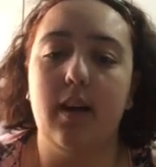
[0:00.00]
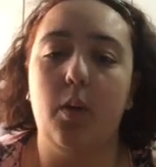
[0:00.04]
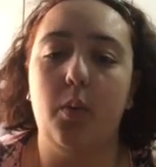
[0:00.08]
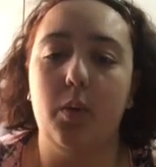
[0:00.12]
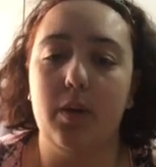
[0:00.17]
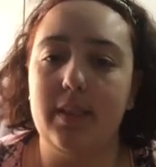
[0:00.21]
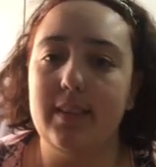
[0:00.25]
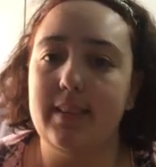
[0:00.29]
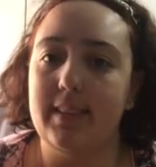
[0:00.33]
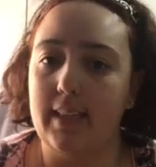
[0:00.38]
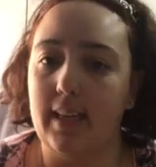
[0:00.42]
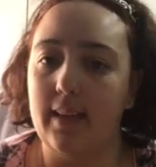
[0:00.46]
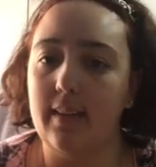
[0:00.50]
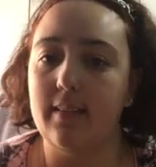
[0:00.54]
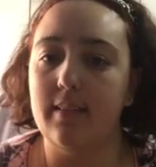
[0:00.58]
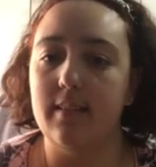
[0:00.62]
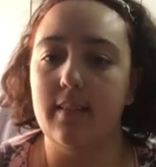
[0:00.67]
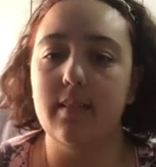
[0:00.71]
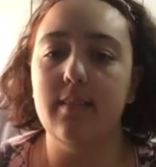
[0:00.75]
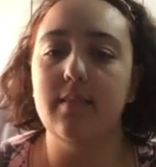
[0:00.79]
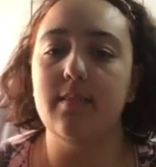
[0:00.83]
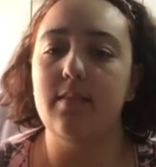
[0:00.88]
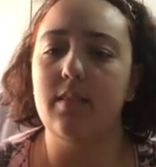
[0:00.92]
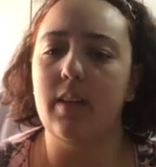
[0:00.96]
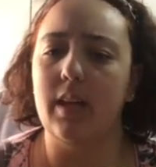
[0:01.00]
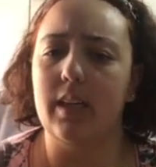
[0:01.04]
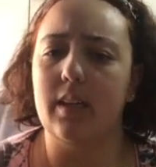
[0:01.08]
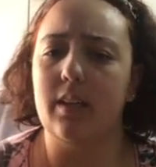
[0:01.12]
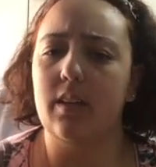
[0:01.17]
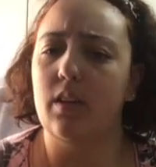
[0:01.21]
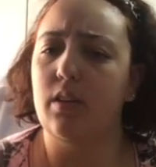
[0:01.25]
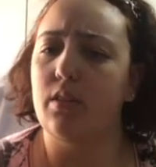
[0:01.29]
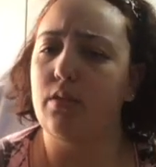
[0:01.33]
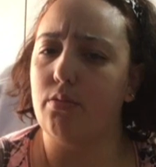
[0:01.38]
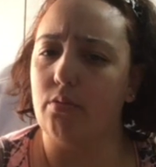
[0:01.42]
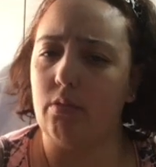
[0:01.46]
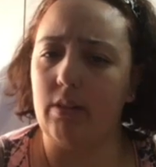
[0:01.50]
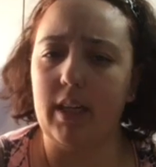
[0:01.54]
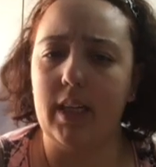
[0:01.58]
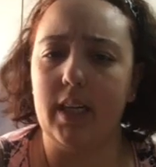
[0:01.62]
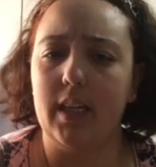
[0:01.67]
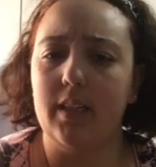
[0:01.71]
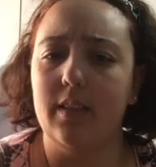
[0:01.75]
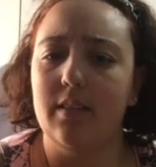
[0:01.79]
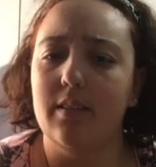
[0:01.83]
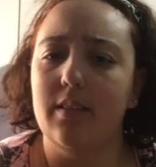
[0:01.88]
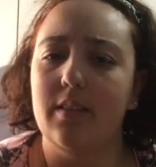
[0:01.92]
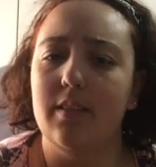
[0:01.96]
I wanted to get like
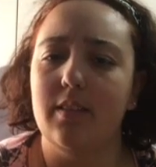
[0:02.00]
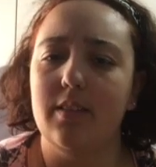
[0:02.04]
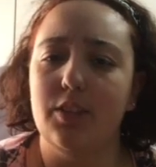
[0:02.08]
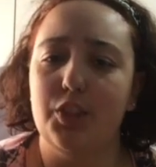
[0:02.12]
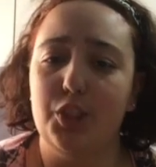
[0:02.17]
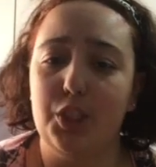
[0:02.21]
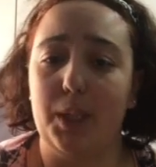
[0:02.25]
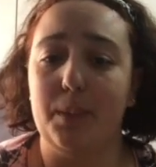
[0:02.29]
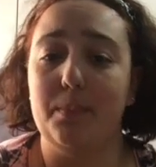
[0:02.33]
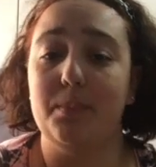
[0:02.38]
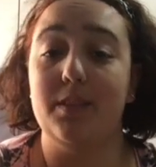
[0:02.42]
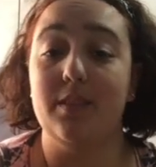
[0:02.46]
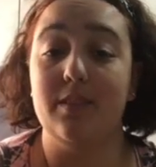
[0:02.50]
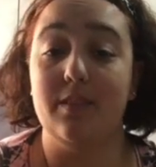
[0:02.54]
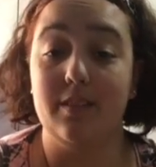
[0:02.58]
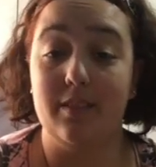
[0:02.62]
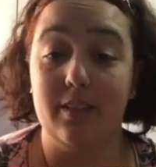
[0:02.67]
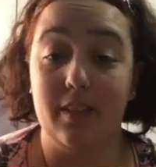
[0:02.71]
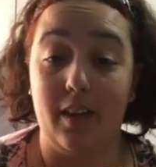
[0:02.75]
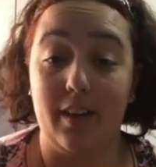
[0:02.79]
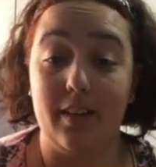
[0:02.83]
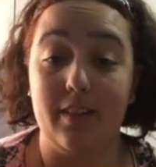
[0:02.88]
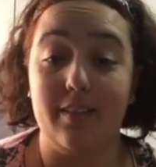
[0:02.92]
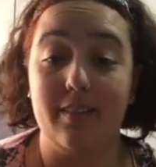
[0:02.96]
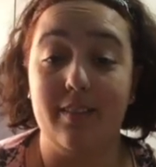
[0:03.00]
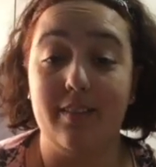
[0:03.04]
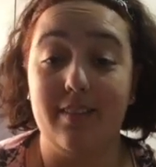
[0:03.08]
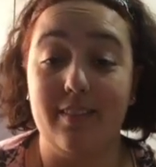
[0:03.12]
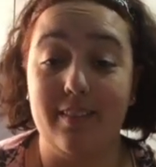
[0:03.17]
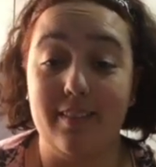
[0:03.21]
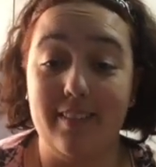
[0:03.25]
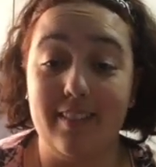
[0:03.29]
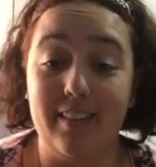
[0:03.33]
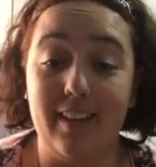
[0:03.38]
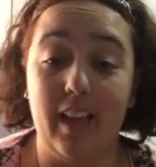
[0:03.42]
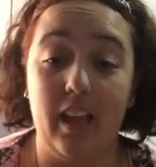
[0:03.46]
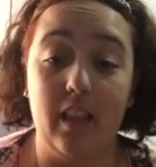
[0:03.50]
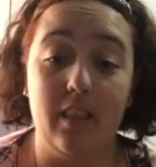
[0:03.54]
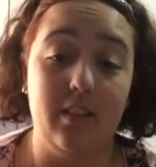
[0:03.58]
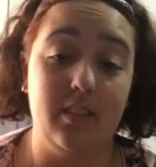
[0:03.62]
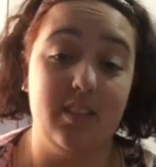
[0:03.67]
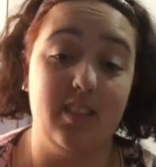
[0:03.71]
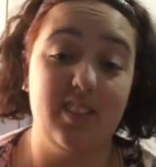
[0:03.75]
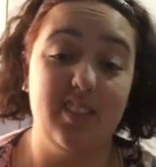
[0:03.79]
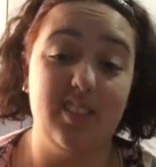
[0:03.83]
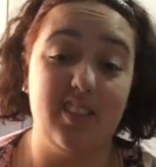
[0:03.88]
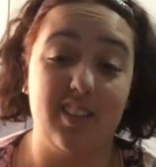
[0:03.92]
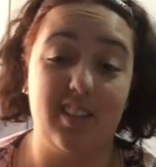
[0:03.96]
three chapters done, and
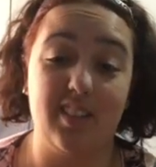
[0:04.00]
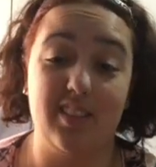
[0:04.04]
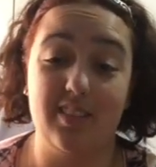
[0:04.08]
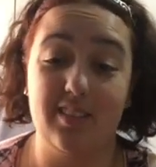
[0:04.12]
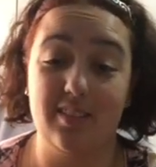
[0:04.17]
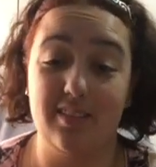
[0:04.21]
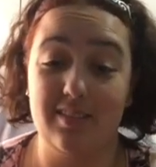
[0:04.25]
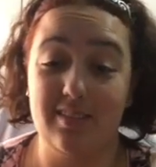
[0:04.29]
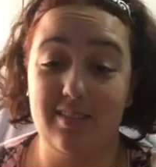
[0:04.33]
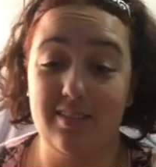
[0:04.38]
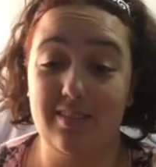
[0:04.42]
this is like